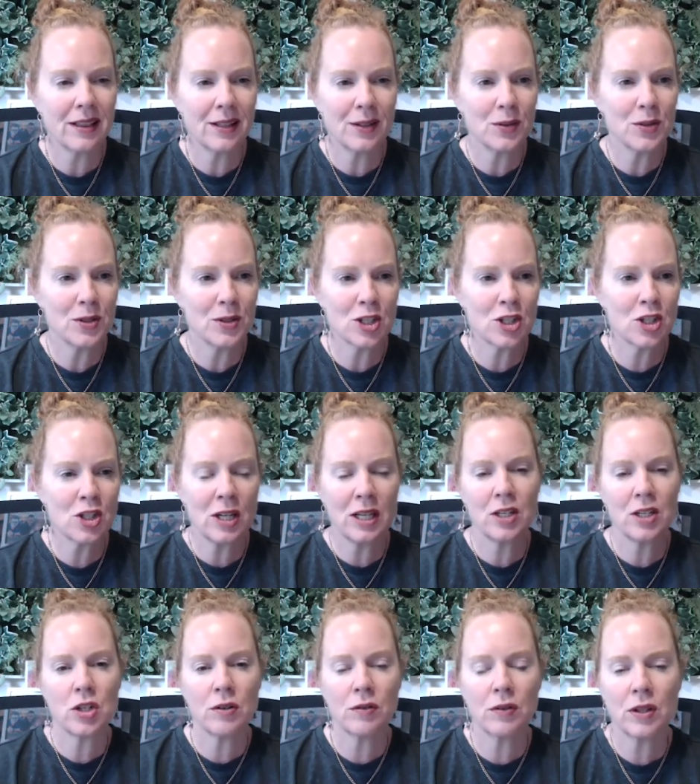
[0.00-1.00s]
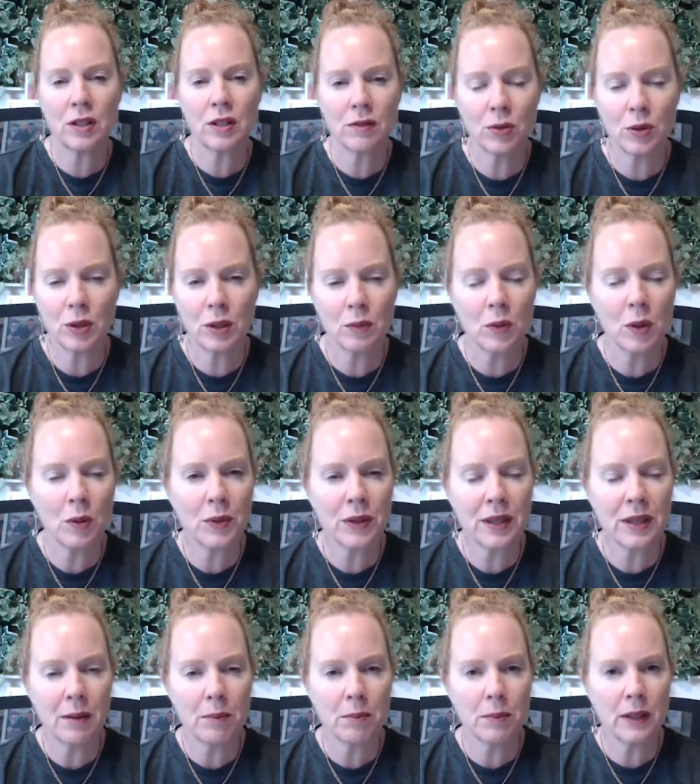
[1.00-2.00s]
that would just change everything for you, what would
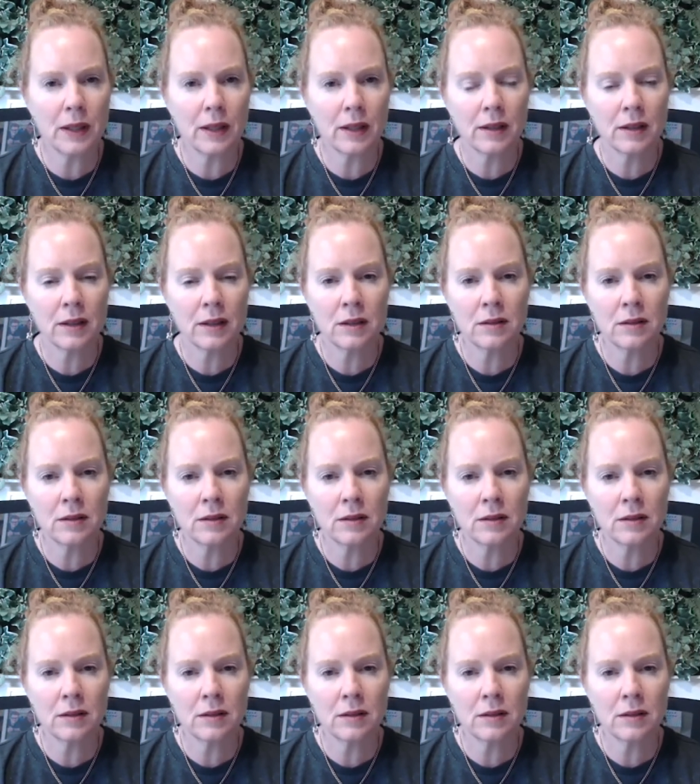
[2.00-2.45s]
that be?